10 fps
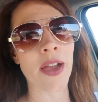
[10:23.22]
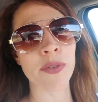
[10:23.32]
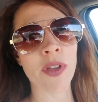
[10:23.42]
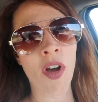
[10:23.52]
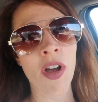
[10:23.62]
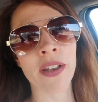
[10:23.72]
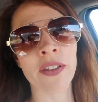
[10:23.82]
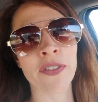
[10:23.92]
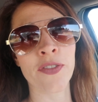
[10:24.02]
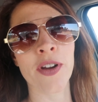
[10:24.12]
I was on
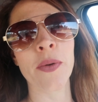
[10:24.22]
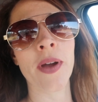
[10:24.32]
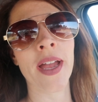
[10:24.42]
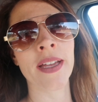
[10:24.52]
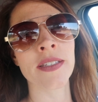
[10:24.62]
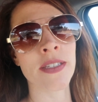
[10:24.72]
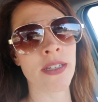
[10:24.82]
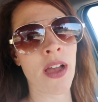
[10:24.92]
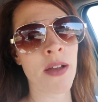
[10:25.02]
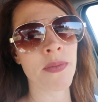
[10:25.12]
the freeway,
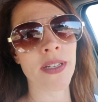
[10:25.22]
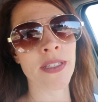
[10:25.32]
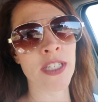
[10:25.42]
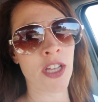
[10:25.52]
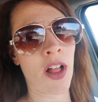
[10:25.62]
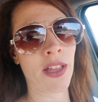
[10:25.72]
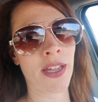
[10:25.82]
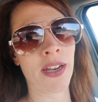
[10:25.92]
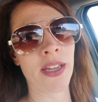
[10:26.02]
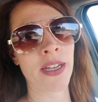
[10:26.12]
stopped
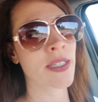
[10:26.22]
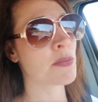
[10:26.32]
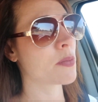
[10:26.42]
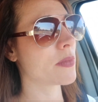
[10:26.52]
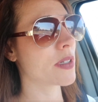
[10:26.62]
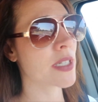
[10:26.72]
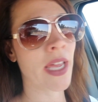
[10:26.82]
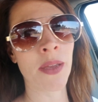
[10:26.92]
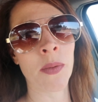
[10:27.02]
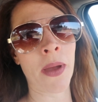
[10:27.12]
solid. It is
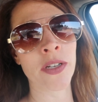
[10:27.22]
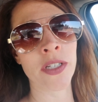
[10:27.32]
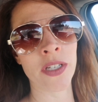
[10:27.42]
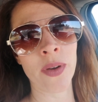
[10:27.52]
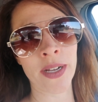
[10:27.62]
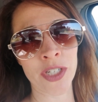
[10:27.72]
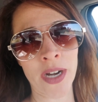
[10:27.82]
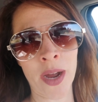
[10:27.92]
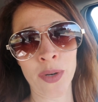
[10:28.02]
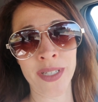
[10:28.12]
taking me about 2
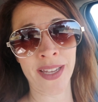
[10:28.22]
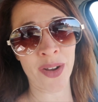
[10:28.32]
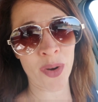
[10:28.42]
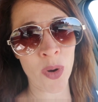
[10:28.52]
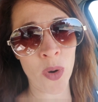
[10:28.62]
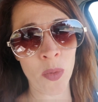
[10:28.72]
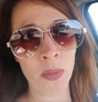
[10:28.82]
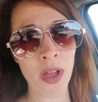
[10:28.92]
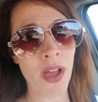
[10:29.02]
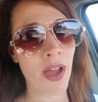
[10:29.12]
extra hours to get
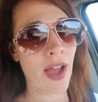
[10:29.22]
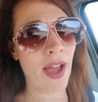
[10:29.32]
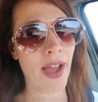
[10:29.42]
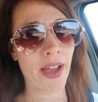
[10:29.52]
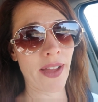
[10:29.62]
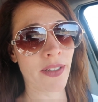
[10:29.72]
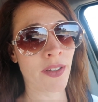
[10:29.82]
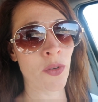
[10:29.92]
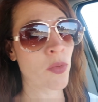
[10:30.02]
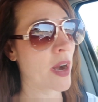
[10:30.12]
home.
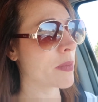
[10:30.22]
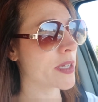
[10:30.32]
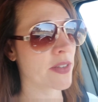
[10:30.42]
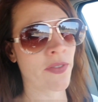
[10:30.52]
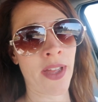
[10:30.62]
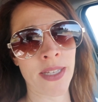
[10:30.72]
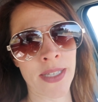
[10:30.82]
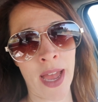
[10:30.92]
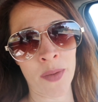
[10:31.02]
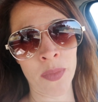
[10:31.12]
Grandpa's event is
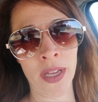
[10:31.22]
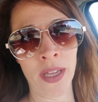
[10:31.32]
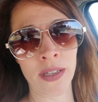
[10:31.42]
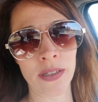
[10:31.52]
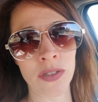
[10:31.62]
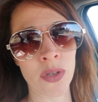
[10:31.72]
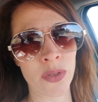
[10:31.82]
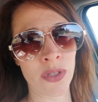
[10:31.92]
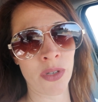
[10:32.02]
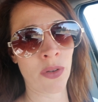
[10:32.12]
happening so
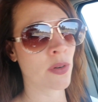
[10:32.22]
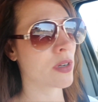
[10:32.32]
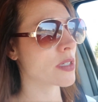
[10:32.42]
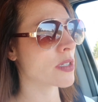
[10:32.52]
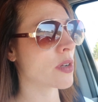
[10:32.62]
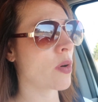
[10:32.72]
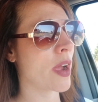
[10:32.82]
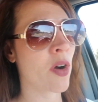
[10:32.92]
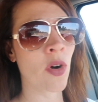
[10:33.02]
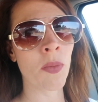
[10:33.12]
soon, so I
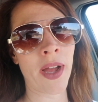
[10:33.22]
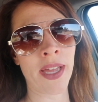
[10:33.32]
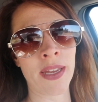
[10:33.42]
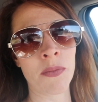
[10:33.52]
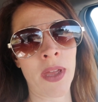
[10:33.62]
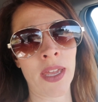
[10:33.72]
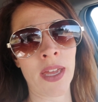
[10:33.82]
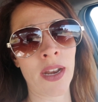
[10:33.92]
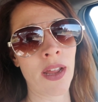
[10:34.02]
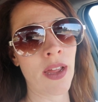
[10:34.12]
hope I can make
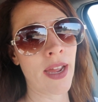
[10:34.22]
it.